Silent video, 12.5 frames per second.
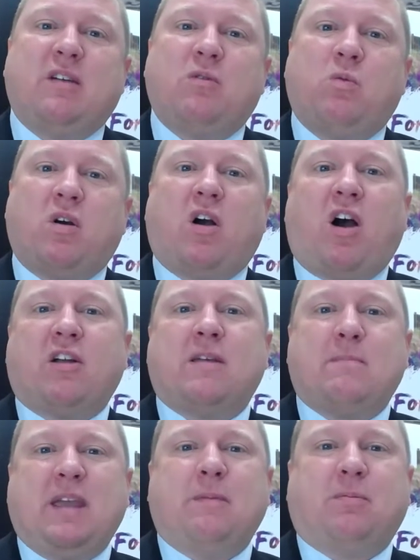where are the
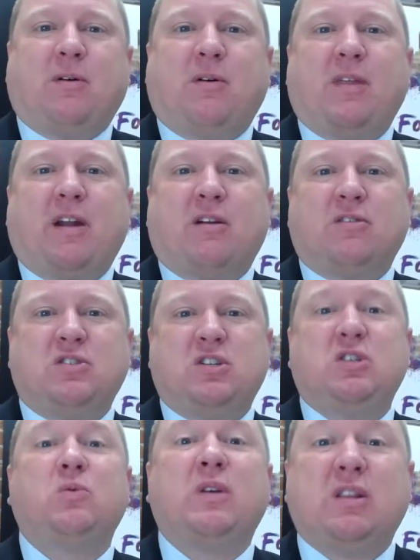people that are
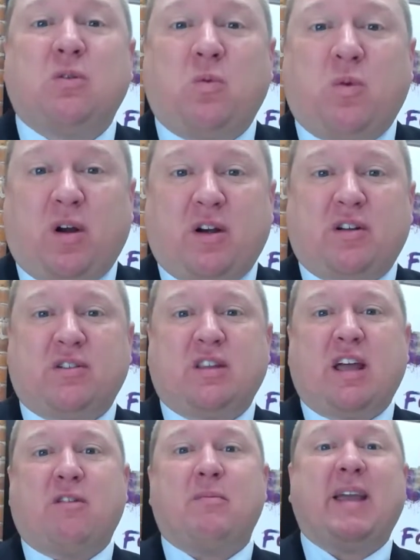doing the work
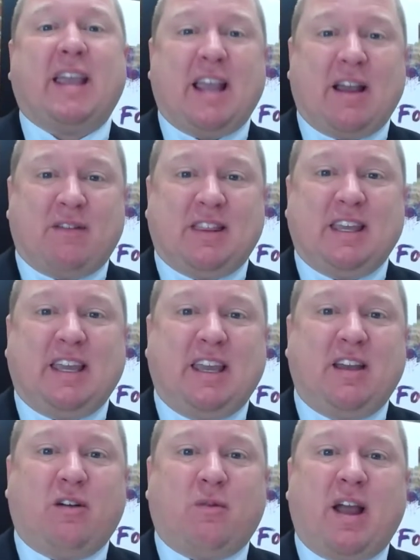that are making everything
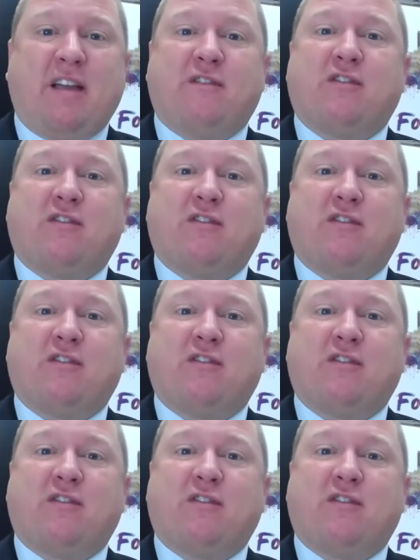here, right?